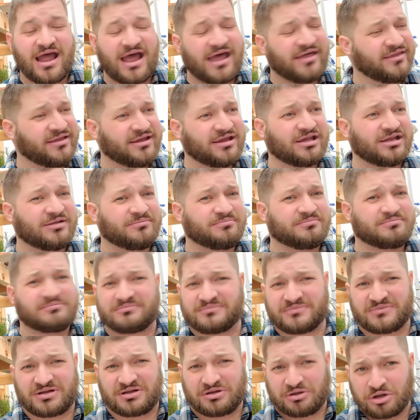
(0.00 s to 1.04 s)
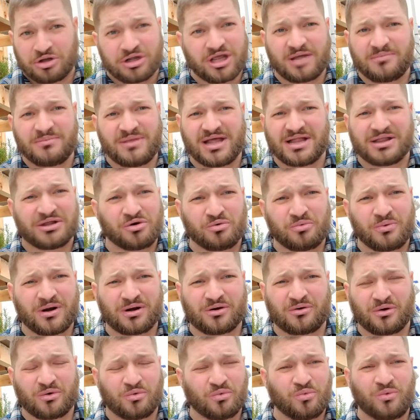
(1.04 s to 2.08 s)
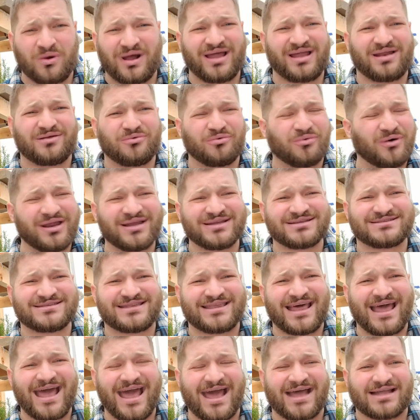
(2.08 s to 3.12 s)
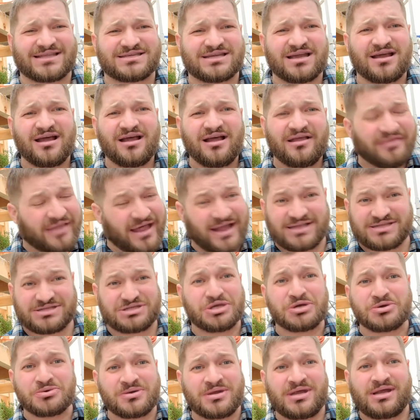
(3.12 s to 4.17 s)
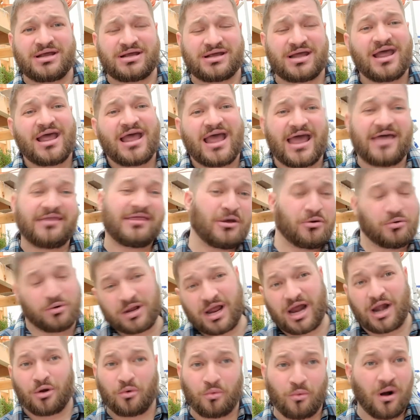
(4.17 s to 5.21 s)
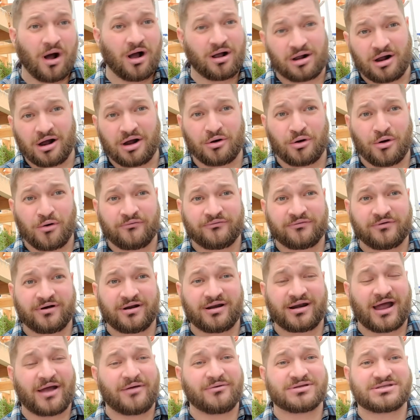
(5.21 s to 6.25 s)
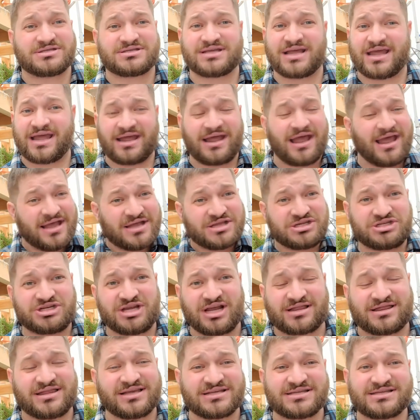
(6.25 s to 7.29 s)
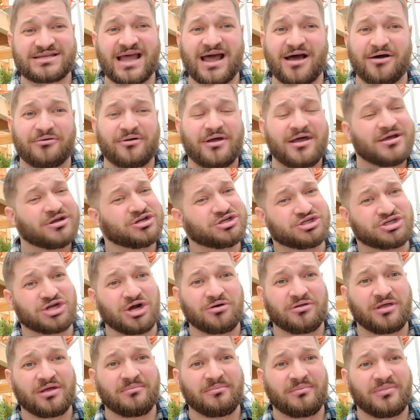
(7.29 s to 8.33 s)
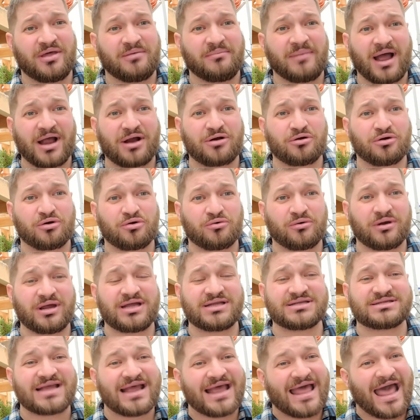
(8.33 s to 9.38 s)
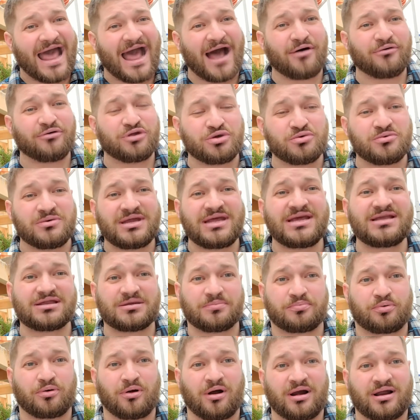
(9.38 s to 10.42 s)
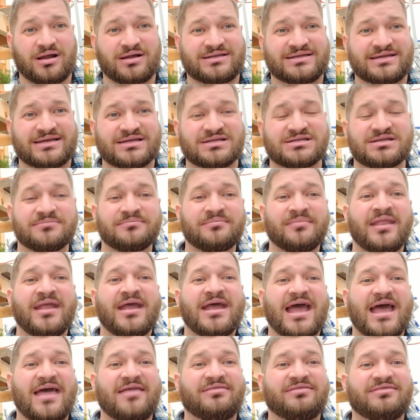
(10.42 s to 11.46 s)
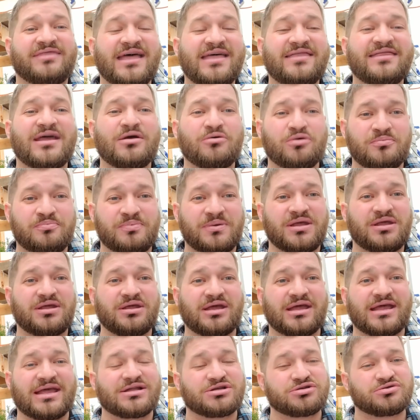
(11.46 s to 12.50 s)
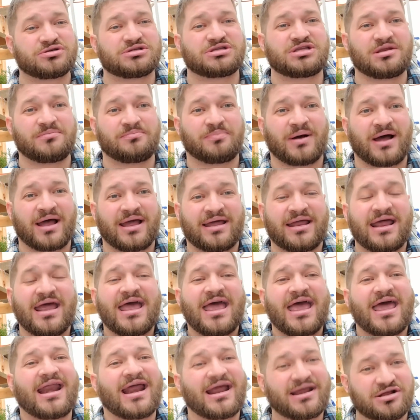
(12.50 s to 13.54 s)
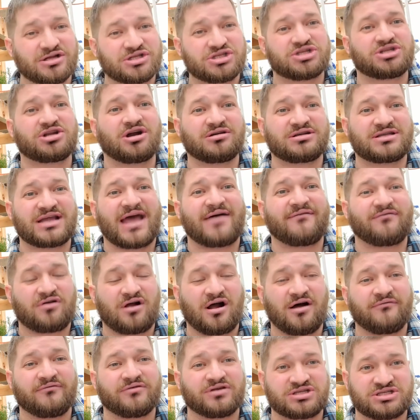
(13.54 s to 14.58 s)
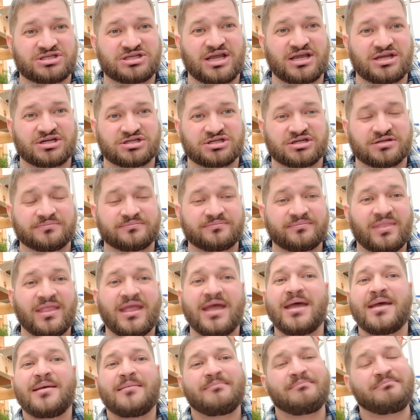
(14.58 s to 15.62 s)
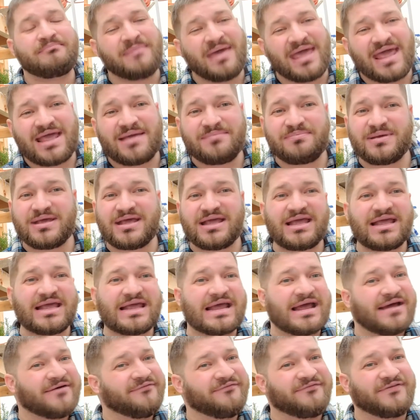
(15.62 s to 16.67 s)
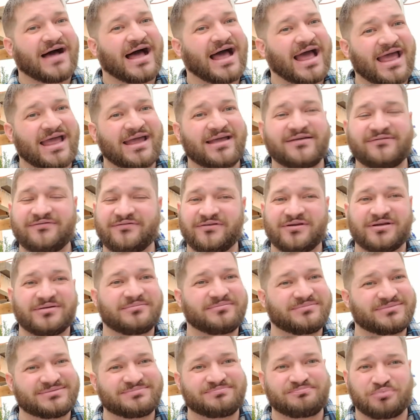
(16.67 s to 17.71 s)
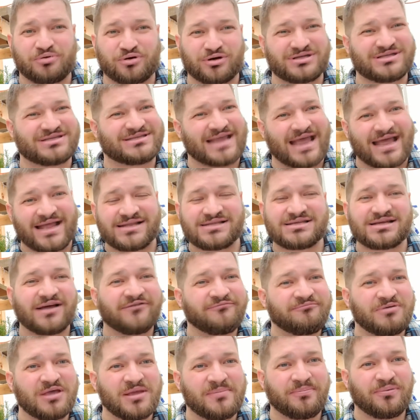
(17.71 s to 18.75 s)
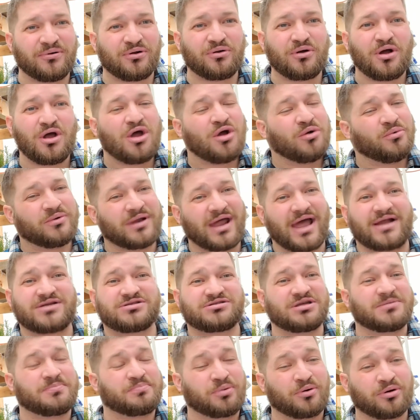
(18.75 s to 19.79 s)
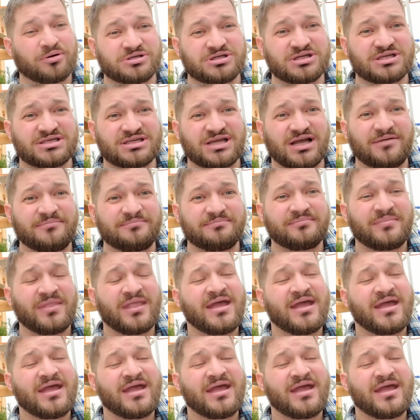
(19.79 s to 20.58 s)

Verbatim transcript: And they look at me a little weird going, what, what is that? That's unique. And they would kind of walk on over and I would say, check this out. Show them the microgreens, how unique the product is. And then they would be interested by it and I could start to have a conversation. Maybe five, percent of people would actually purchase some.